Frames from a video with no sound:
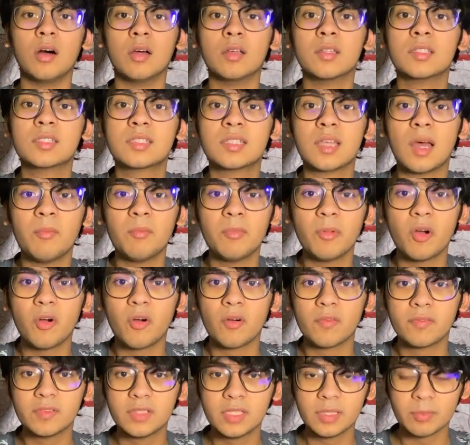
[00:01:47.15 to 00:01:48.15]
some
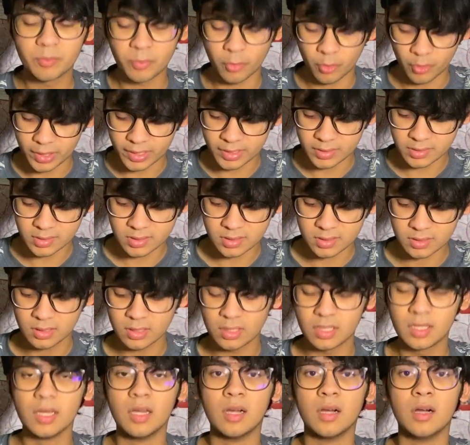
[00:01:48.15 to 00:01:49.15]
of the points
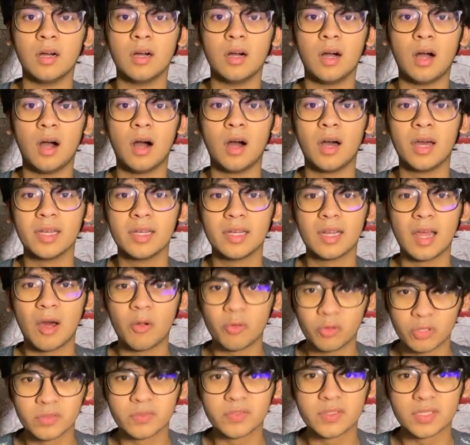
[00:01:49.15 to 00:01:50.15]
are
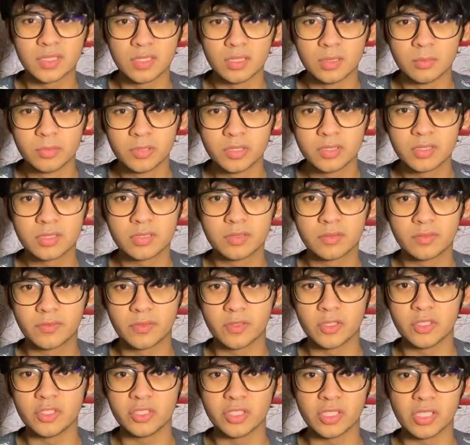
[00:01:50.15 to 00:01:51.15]
out of syllabus
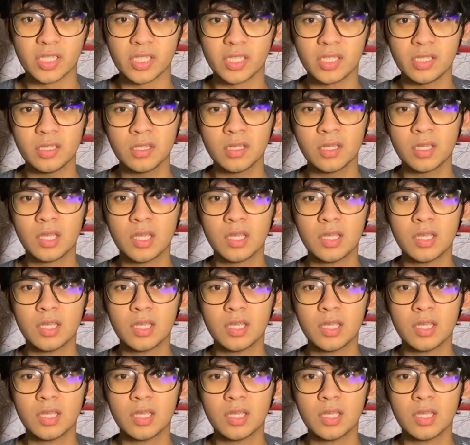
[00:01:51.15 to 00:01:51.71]
for JEE.